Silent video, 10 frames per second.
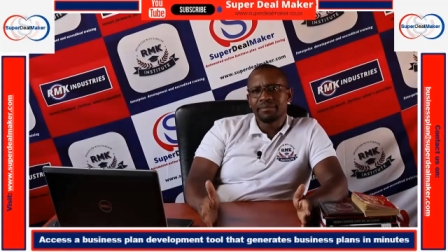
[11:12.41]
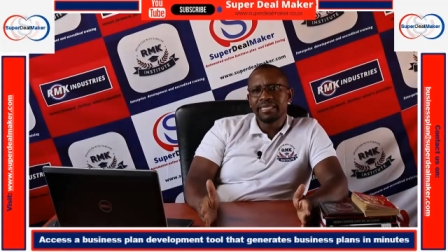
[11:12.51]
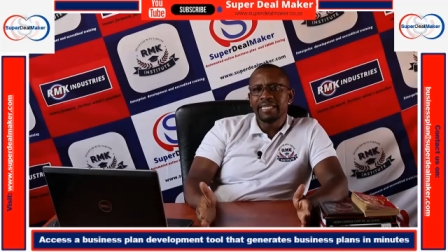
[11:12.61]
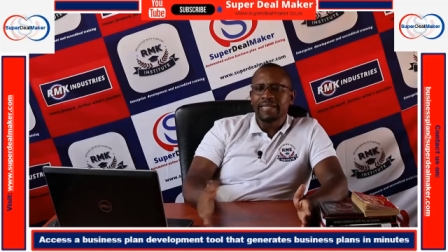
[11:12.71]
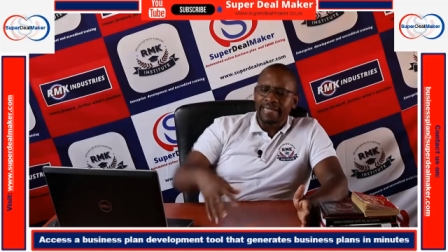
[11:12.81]

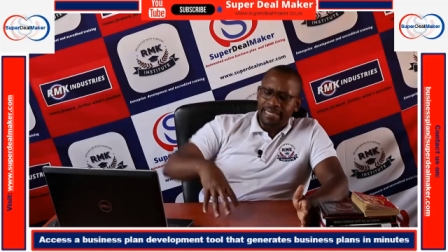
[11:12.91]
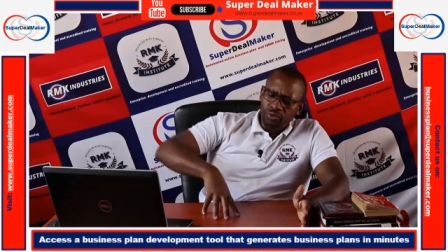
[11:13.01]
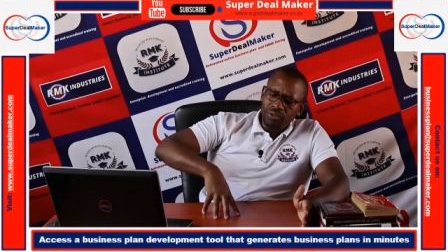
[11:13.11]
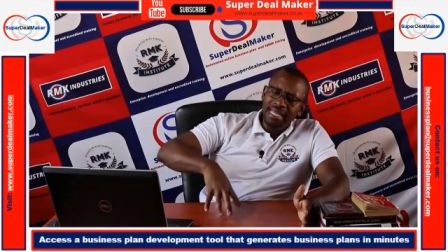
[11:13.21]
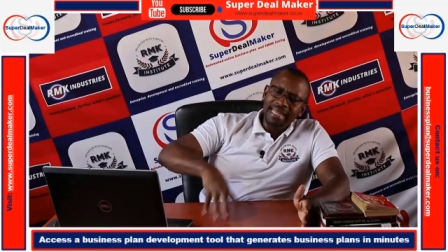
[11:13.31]
meaning
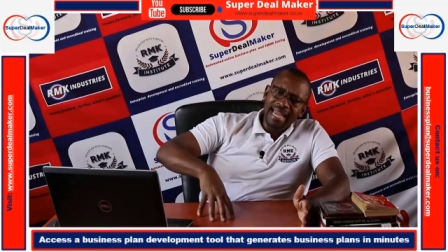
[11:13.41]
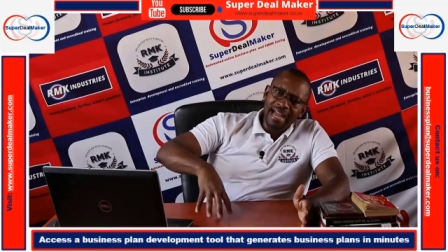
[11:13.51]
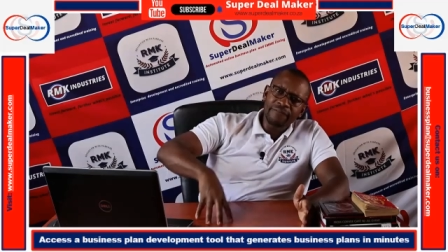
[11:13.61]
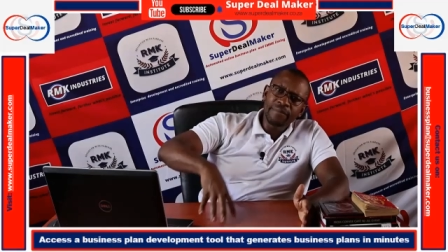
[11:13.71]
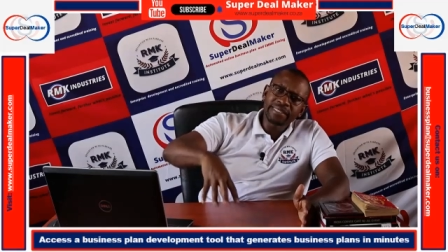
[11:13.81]
those are the
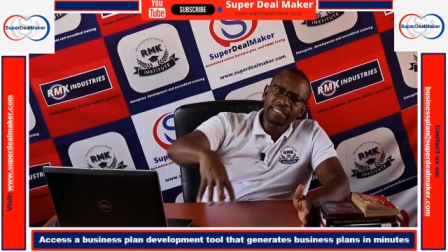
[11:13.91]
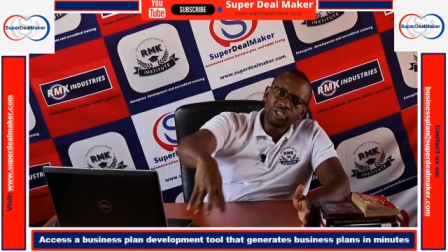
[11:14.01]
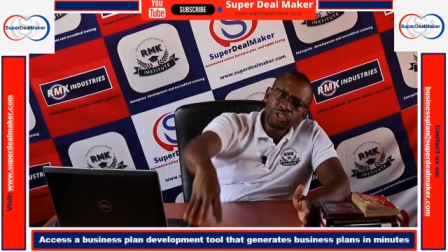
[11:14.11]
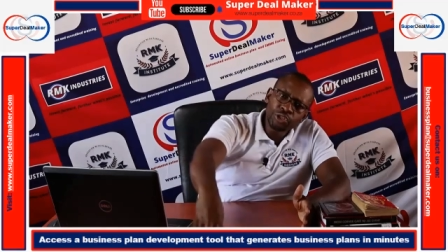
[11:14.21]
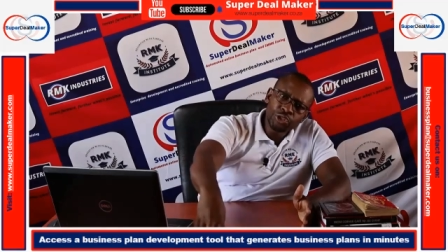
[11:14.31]
government
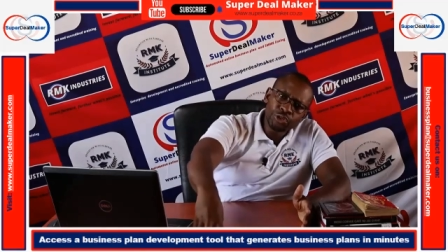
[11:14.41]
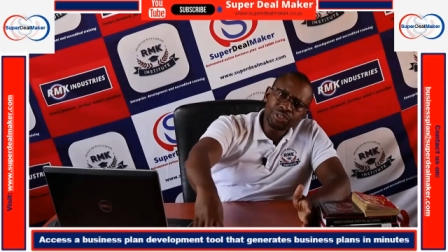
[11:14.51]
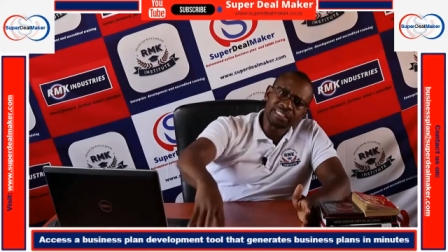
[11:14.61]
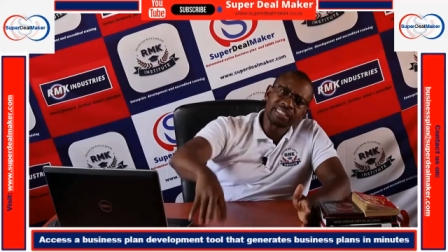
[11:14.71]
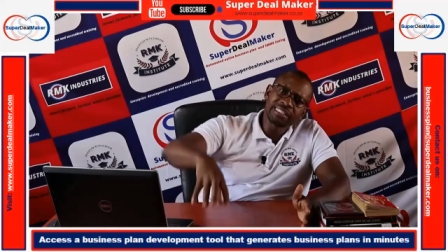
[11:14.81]

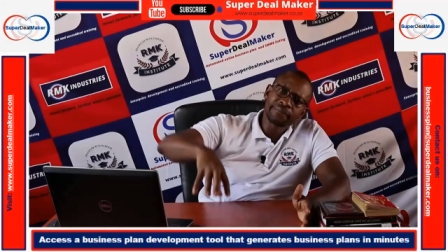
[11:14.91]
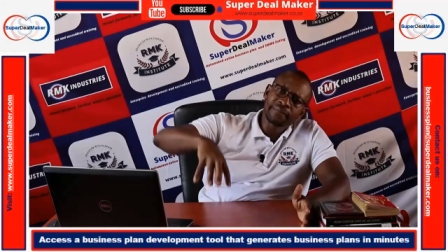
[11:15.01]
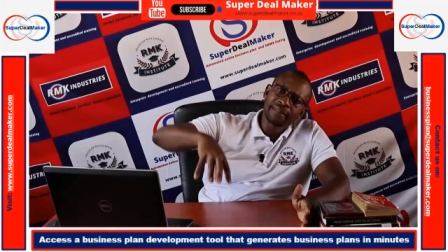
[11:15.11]
institutions